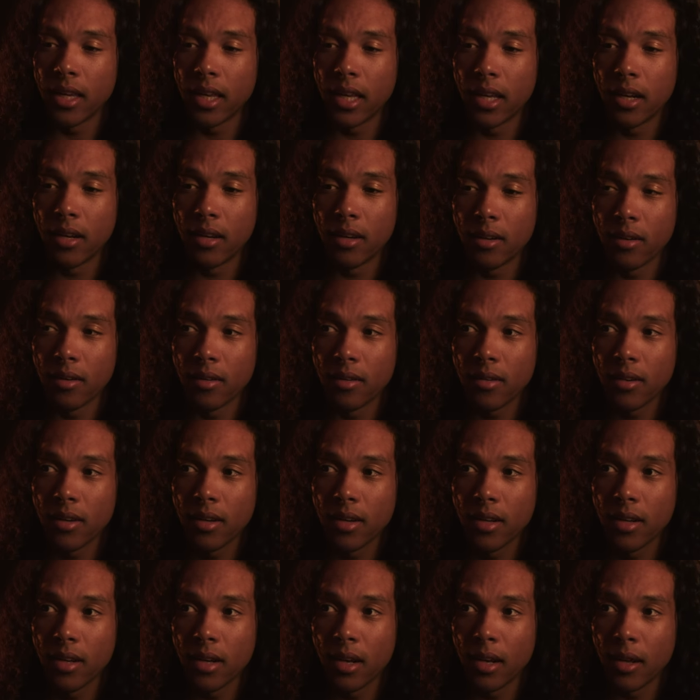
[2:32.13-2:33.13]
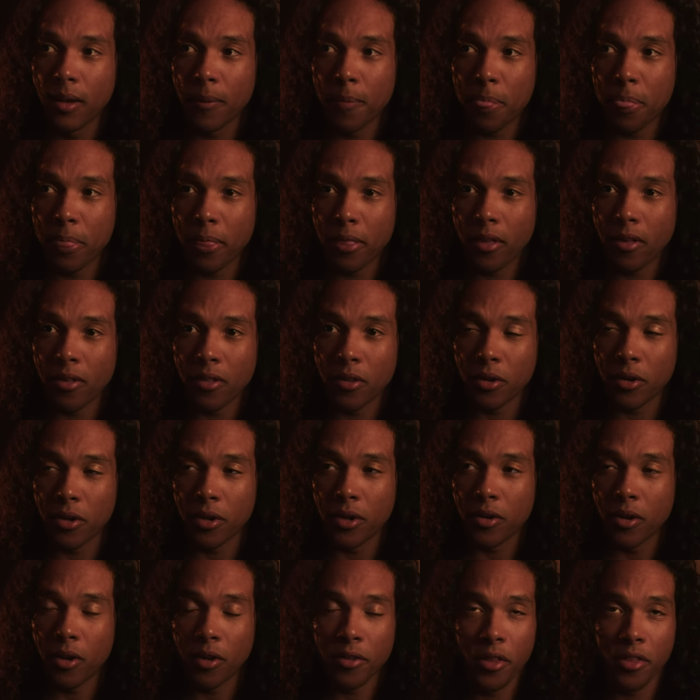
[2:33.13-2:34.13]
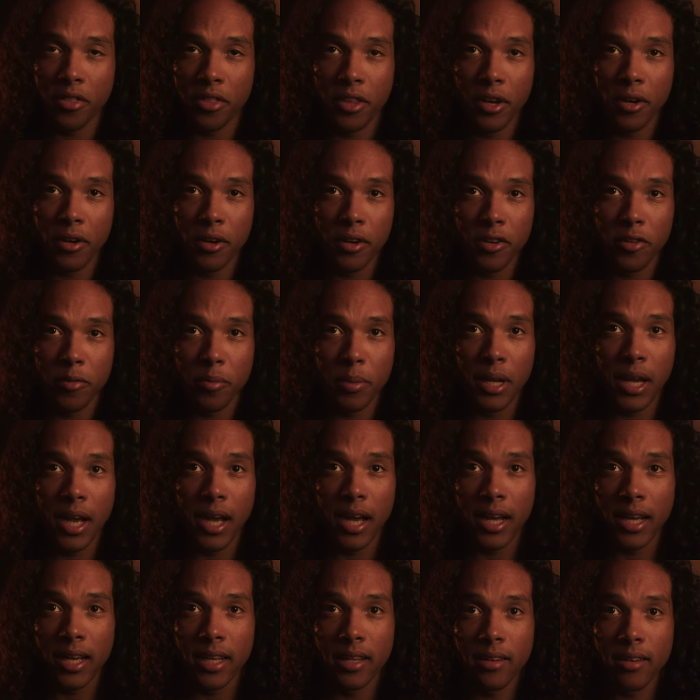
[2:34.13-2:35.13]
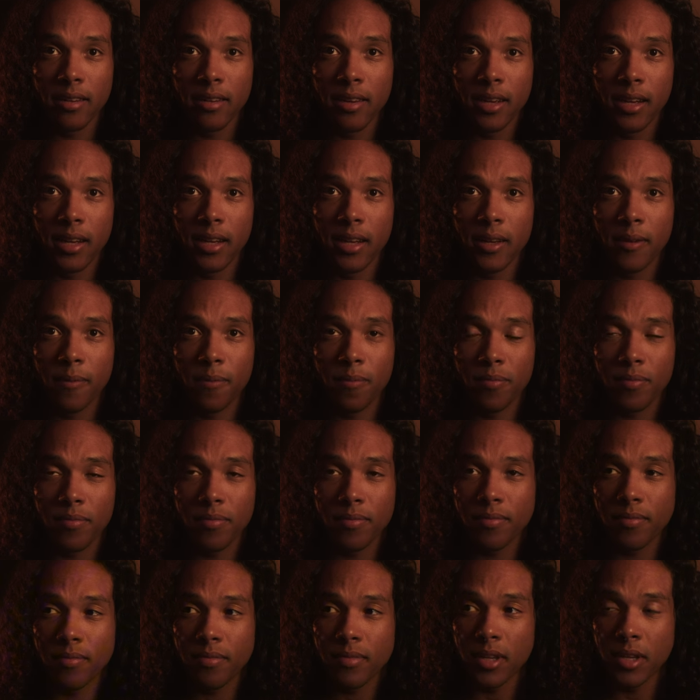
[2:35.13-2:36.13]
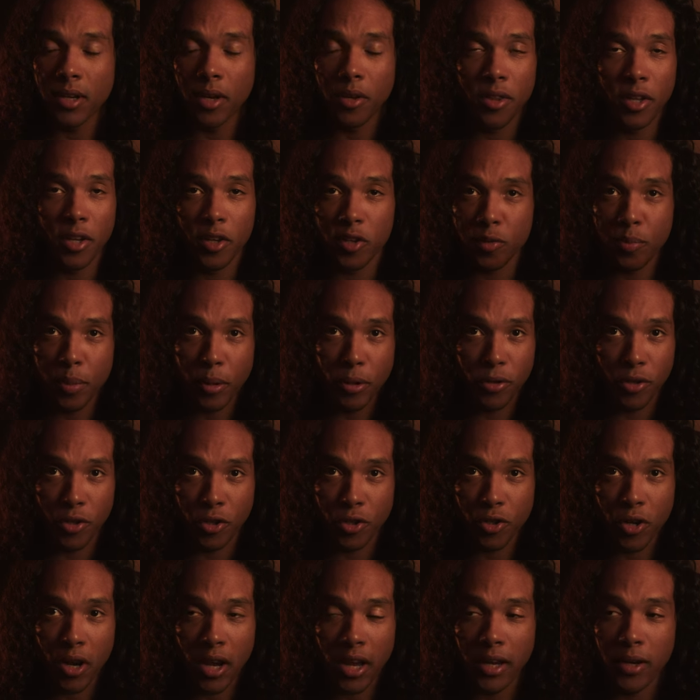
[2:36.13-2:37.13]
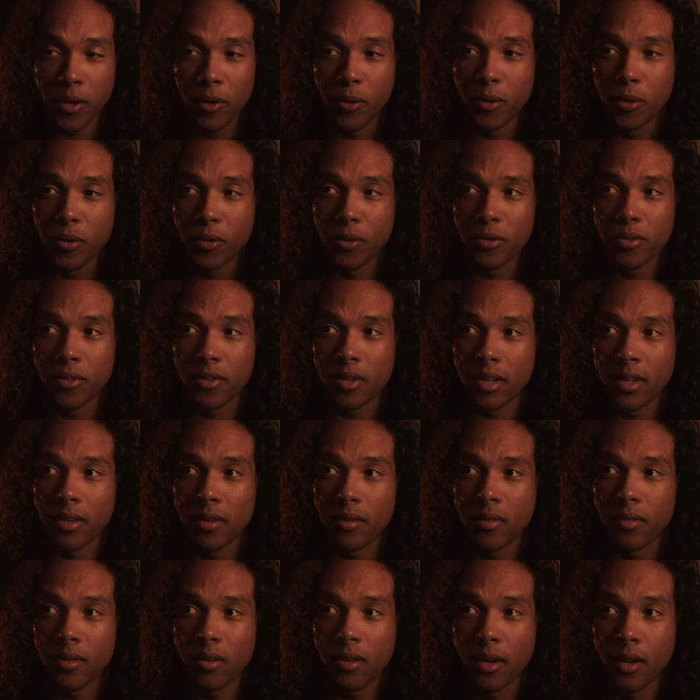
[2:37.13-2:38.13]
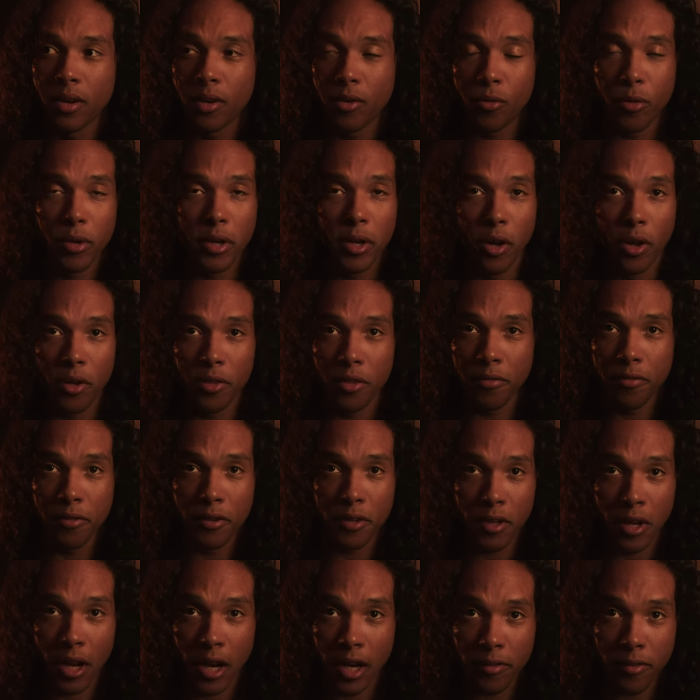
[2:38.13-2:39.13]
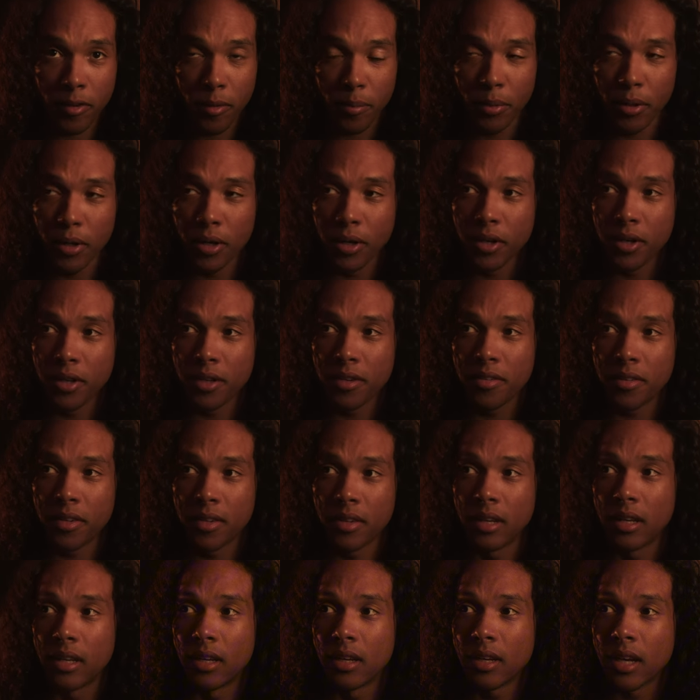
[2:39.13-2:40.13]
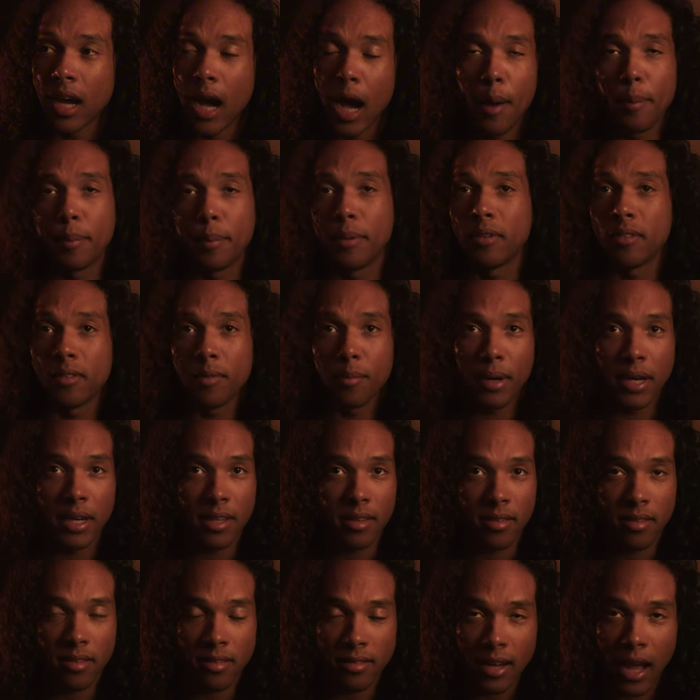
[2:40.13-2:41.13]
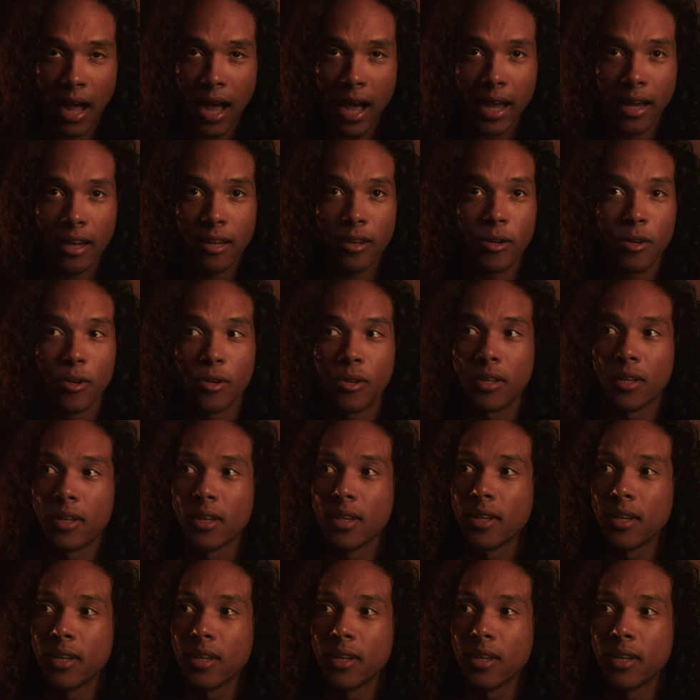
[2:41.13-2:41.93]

and learn all the theories behind you know, the exposure triangles, and read all the photography books and copy somebody's style